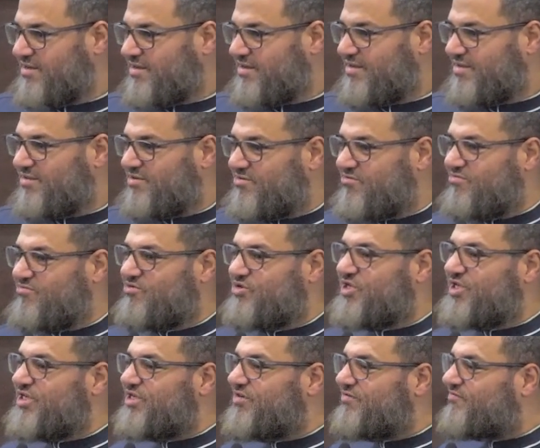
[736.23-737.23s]
The
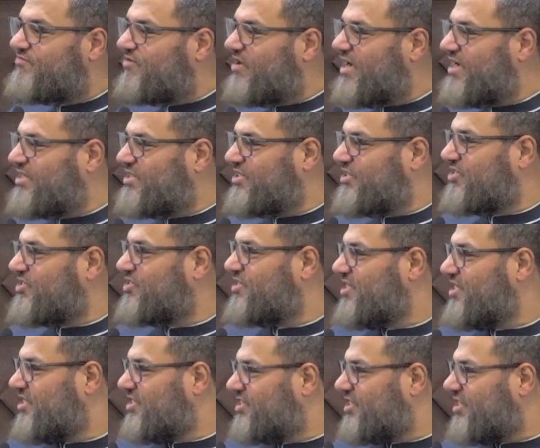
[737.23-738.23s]
deed of
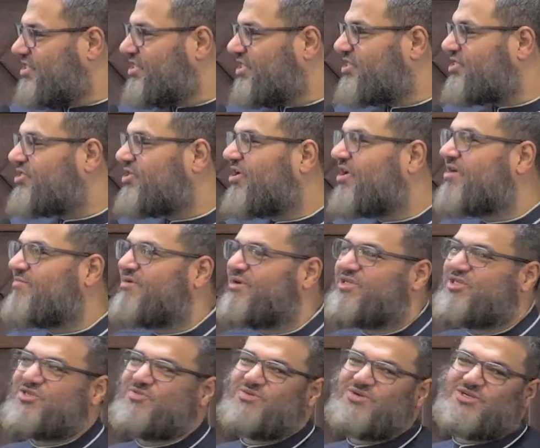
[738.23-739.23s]
righteousness, and just talk
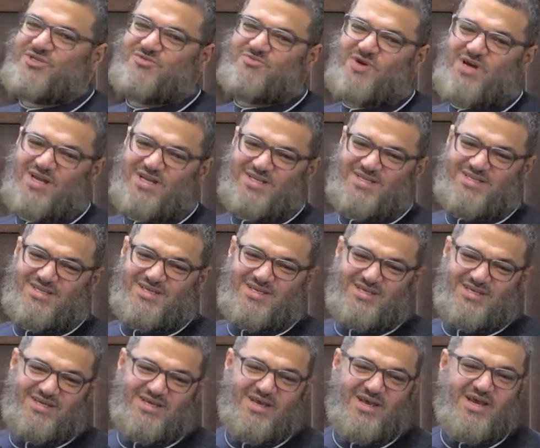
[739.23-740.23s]
about
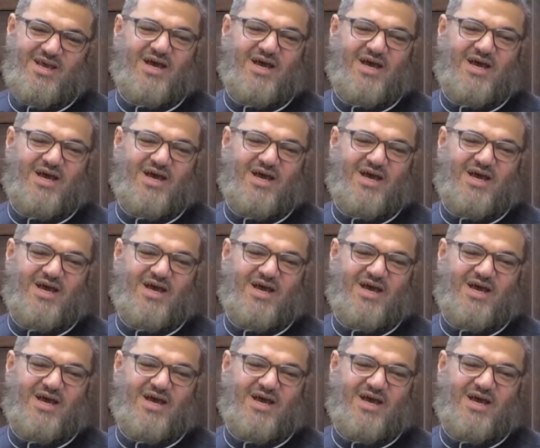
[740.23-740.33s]
spirituality,